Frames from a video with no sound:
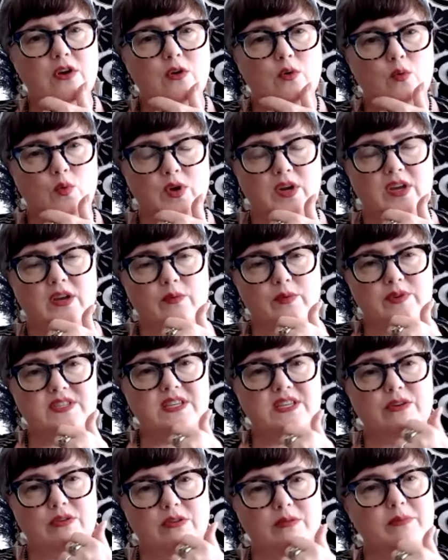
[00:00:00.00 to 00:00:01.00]
working with
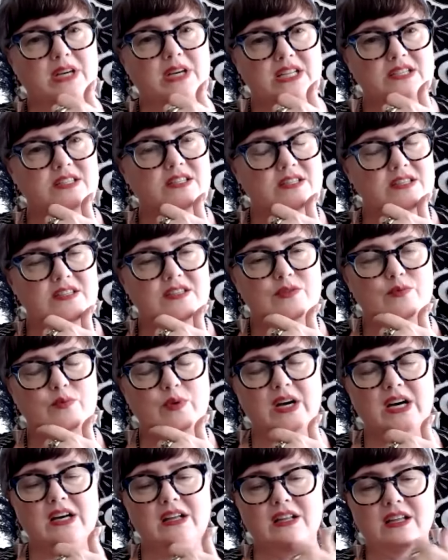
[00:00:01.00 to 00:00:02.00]
sacred medicines as
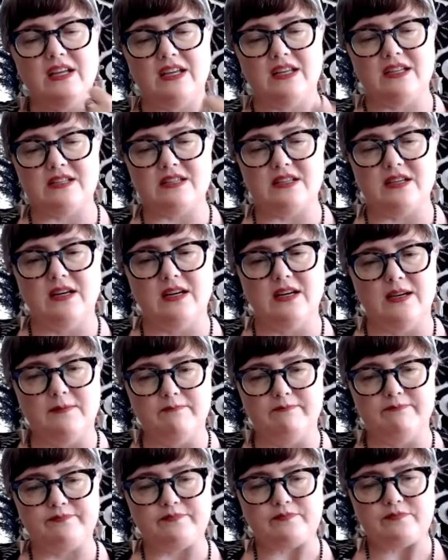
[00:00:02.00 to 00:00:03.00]
well and
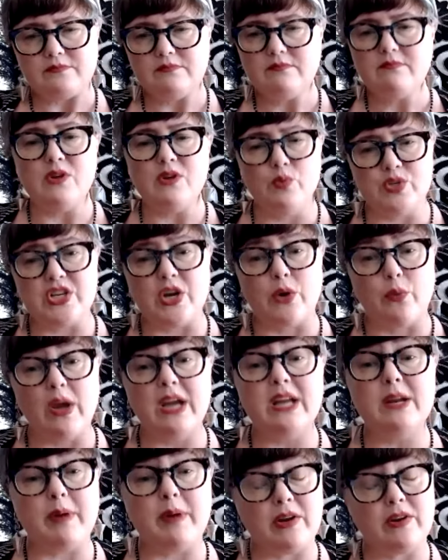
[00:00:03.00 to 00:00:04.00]
um, which i
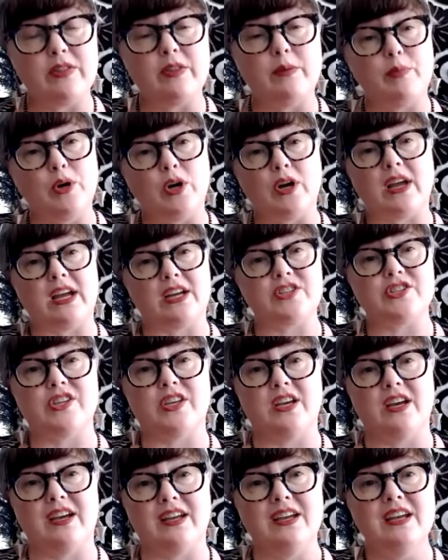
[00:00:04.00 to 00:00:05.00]
write about in the book
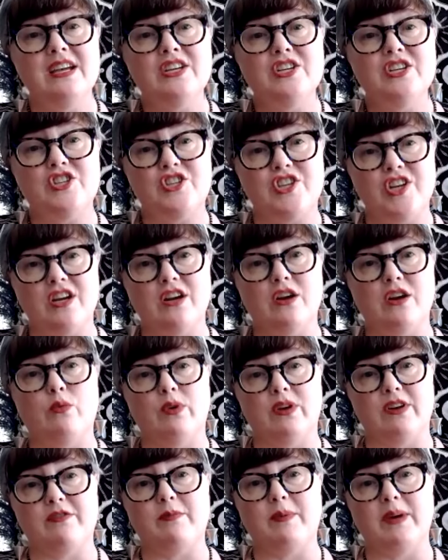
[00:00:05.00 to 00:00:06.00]
actually i share
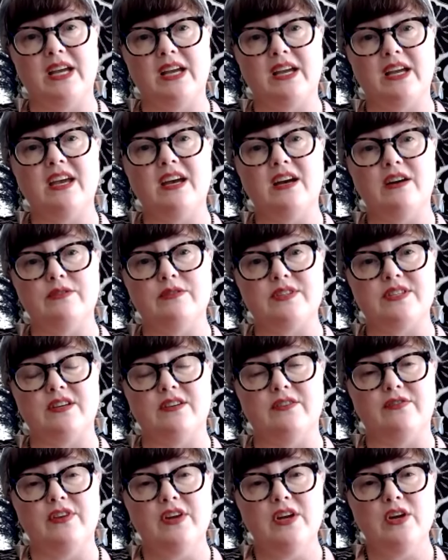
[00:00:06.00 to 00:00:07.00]
one of my accounts
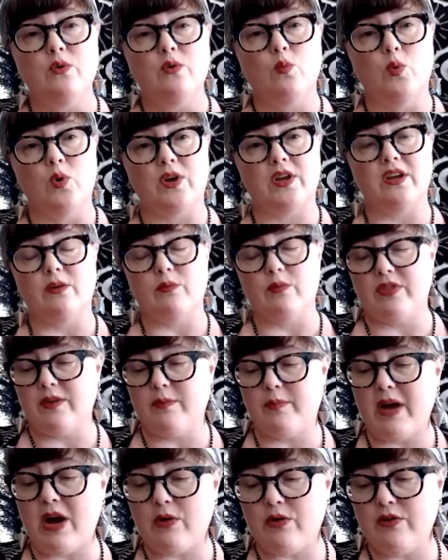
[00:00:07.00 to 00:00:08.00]
of working with a
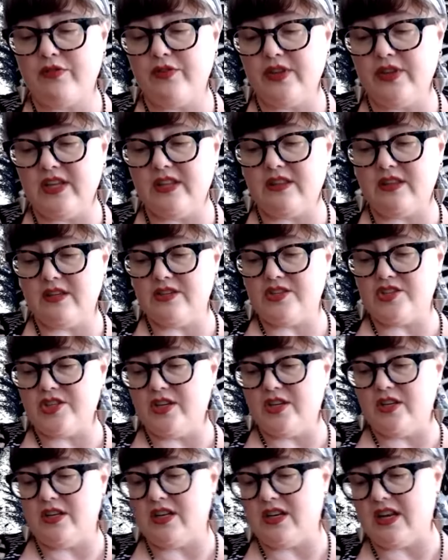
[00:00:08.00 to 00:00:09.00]
powerful
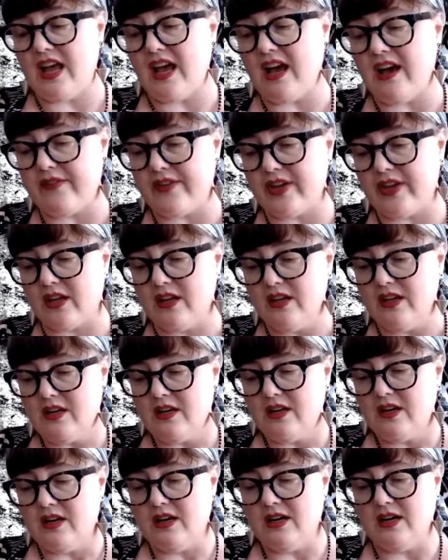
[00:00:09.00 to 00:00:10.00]
entheogen and having
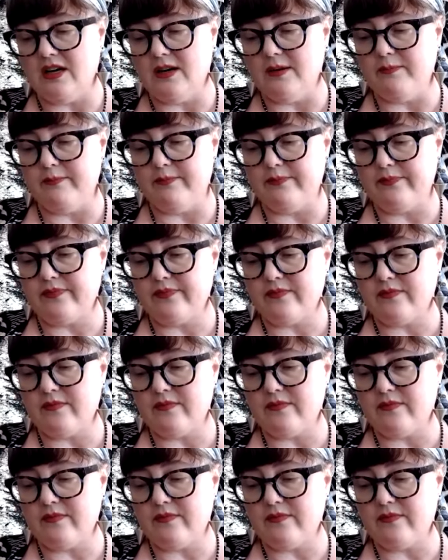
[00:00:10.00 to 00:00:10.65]
um,